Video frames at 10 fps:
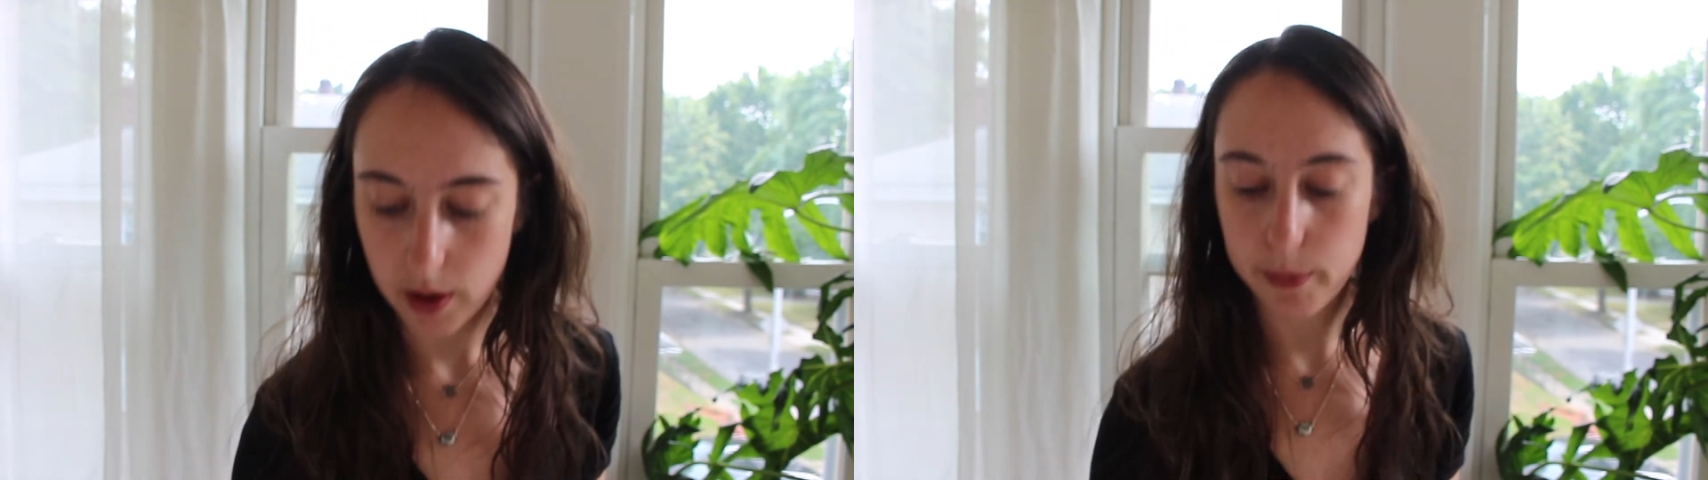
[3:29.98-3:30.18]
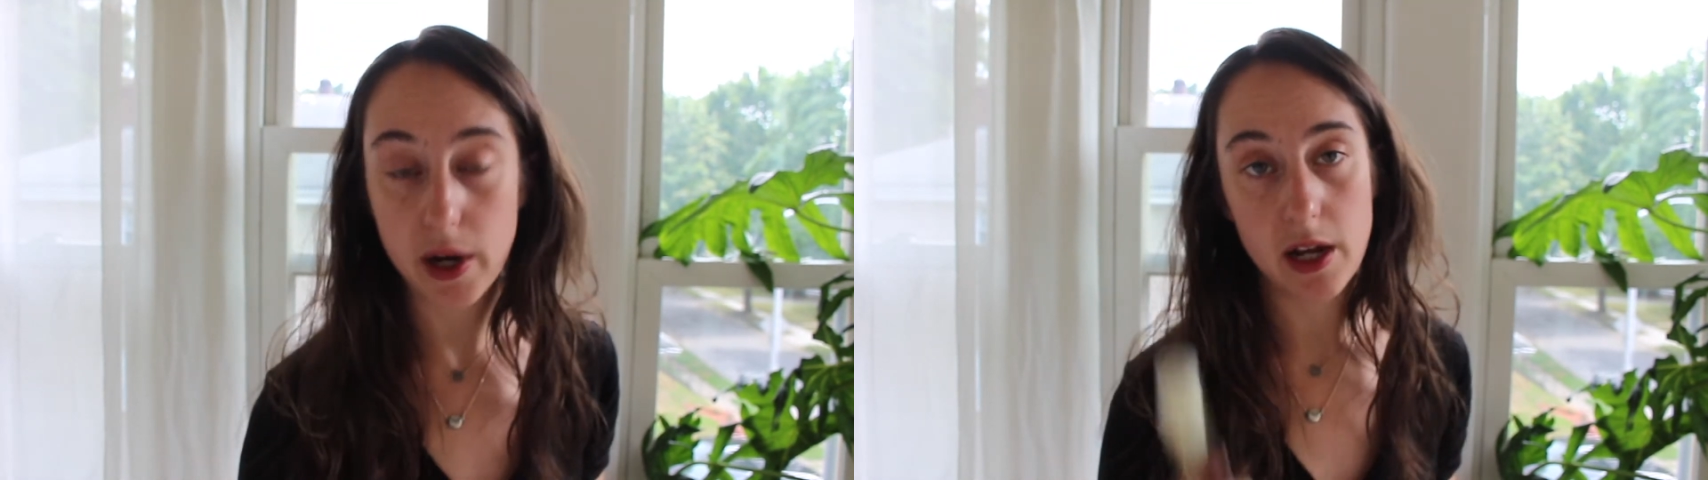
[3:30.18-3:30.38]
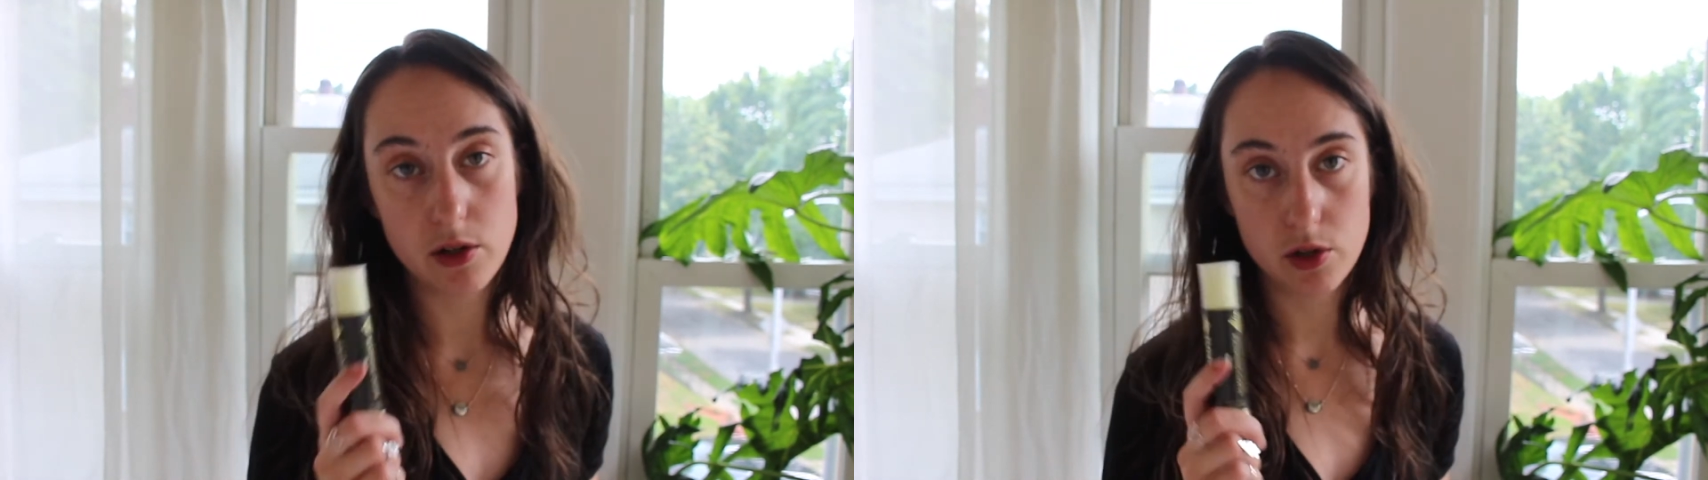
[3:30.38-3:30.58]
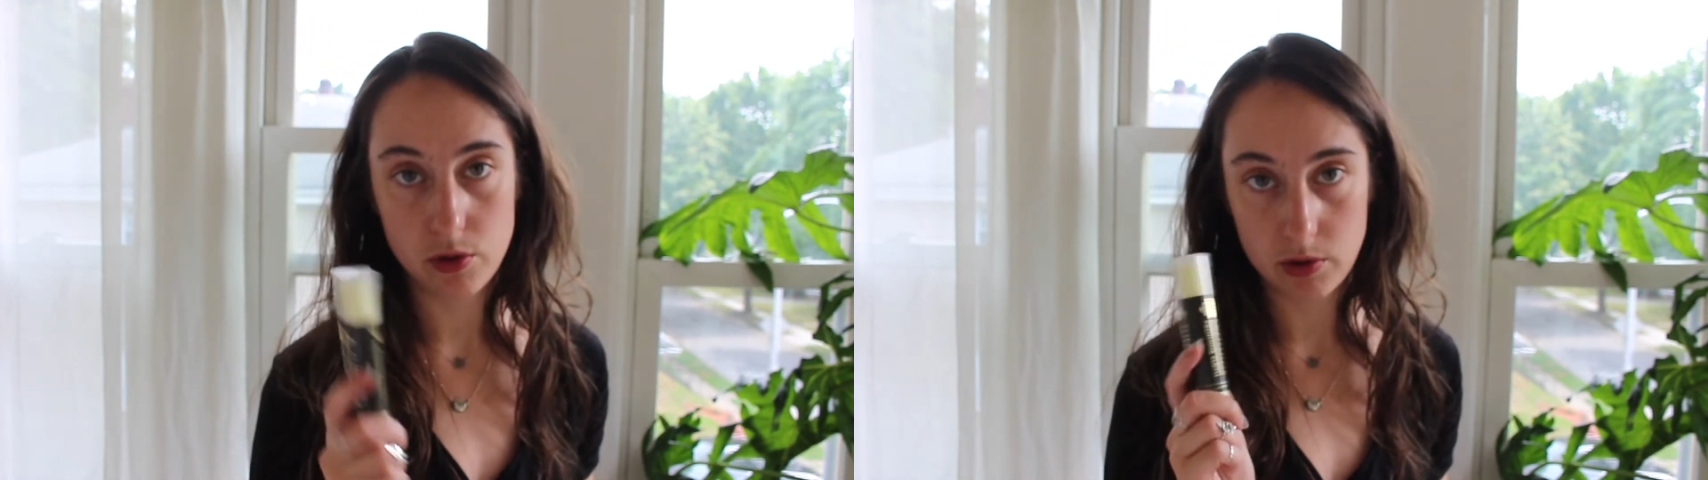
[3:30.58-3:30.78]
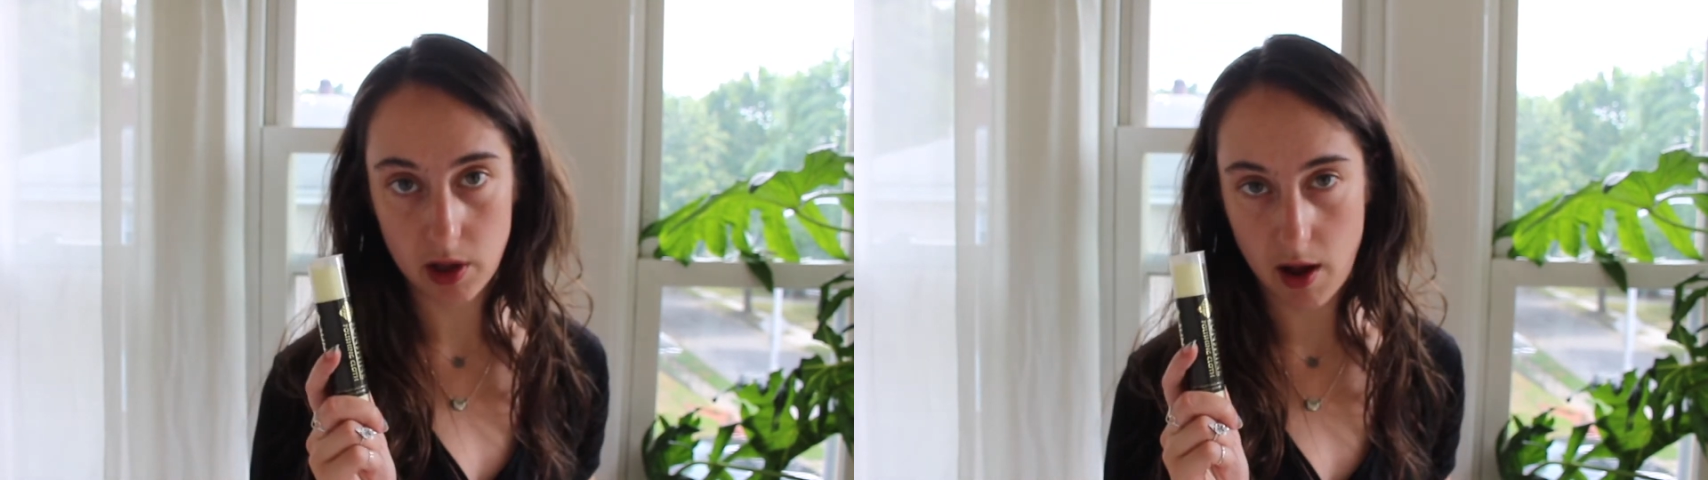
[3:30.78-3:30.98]
a brand
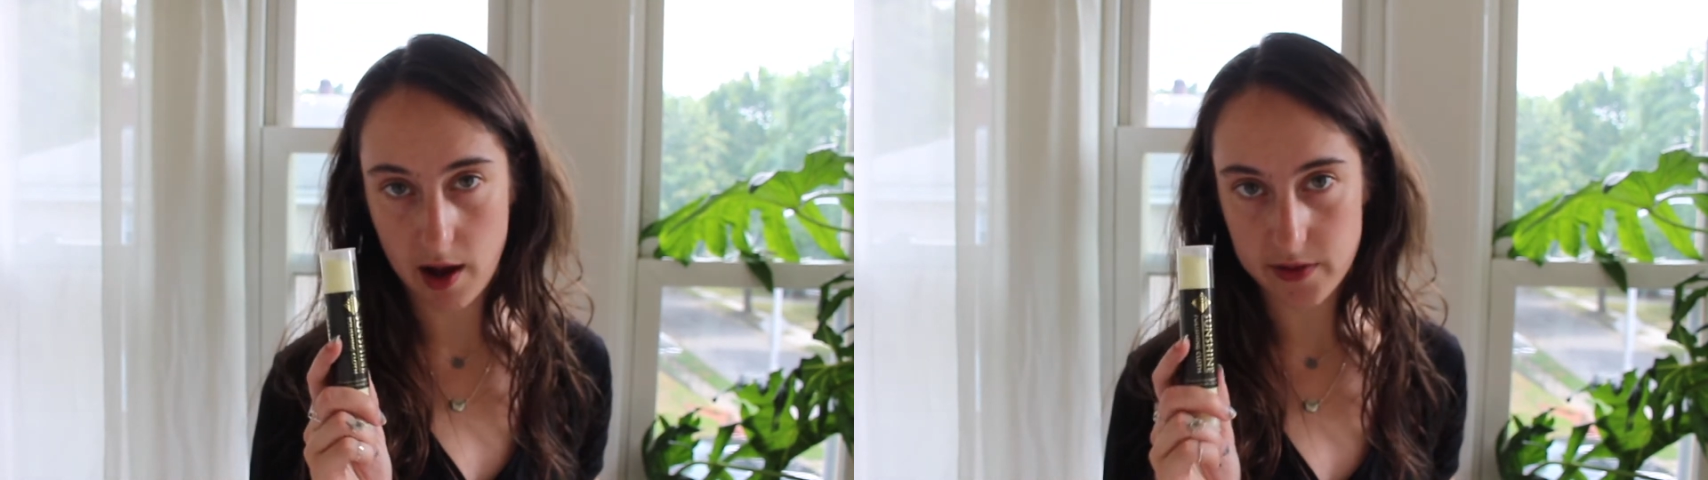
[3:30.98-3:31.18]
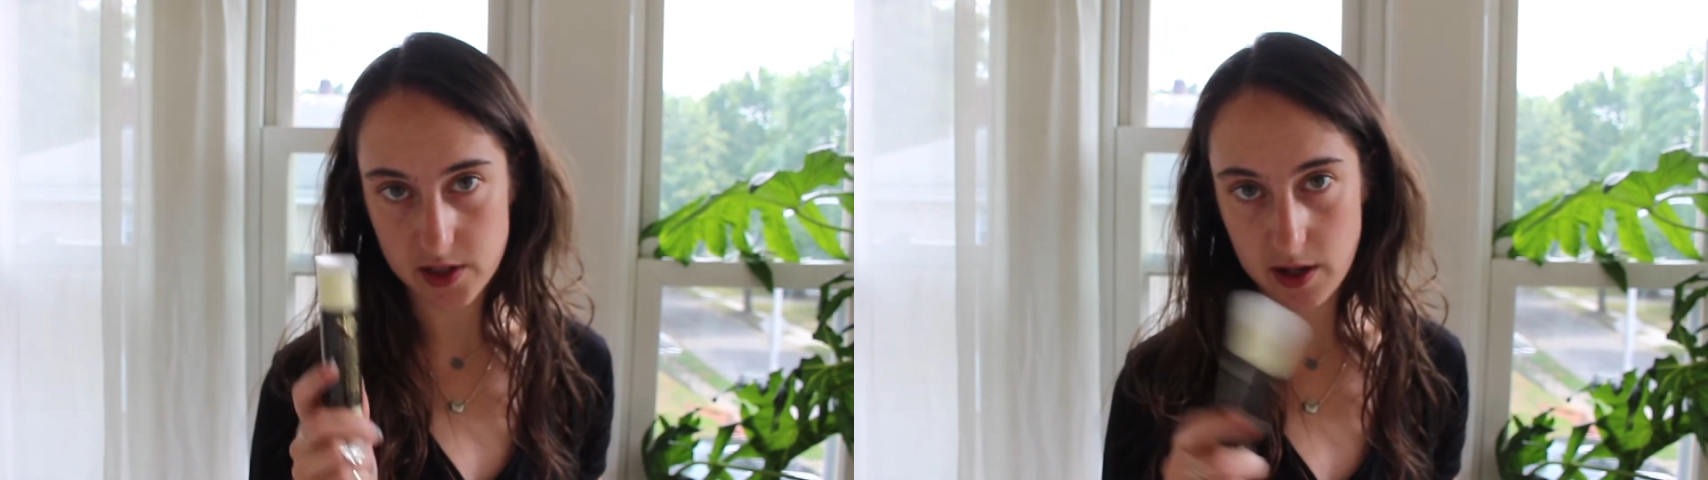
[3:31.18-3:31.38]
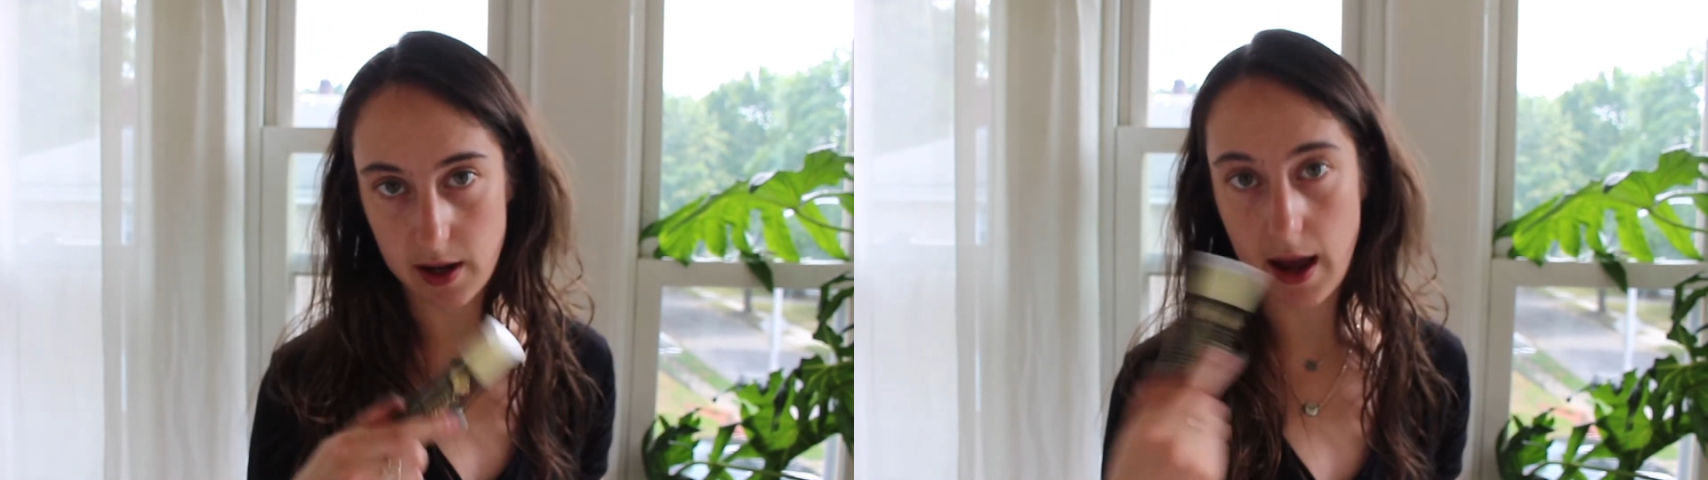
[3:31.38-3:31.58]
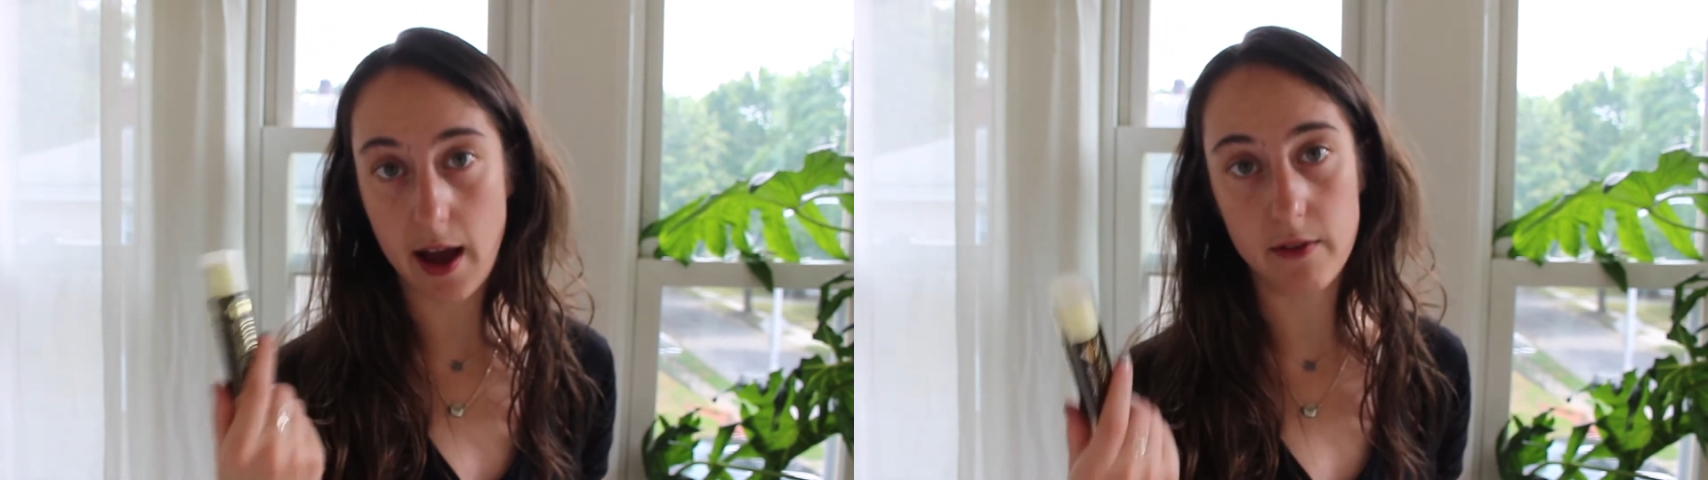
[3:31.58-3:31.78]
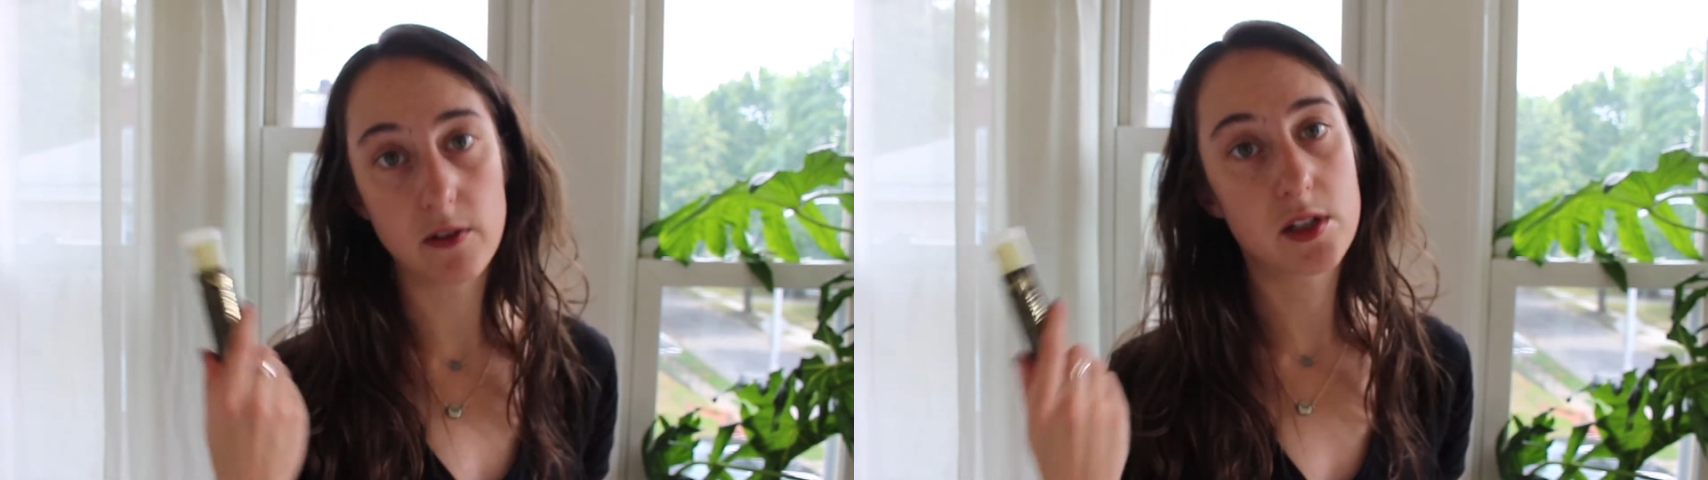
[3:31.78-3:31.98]
new cloth is going to have